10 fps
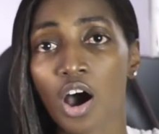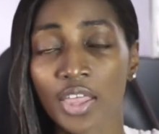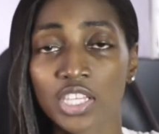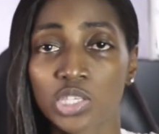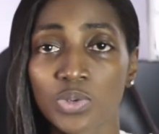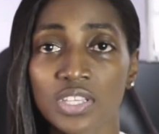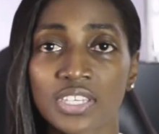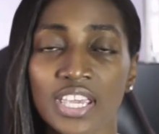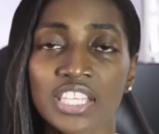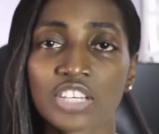on the tweet
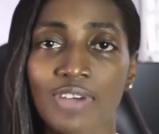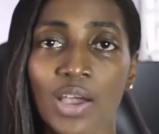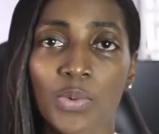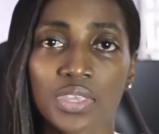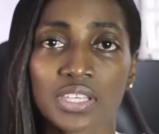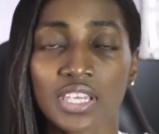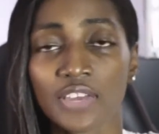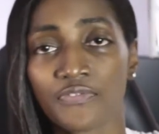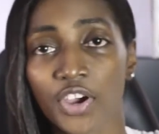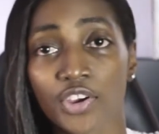to interact with it
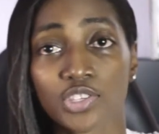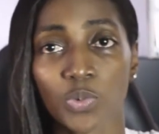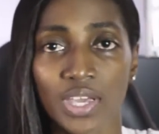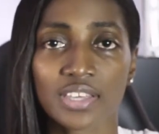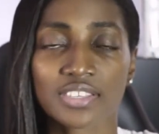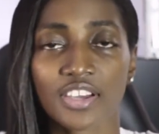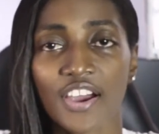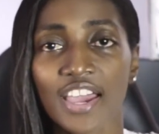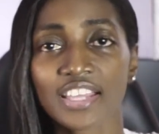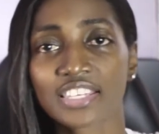in various ways all
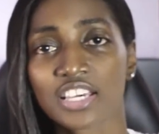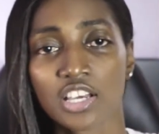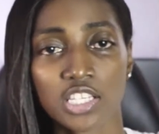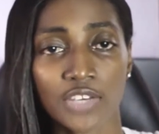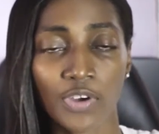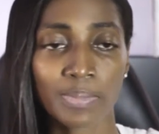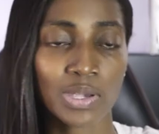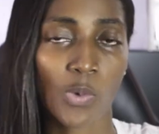right so for me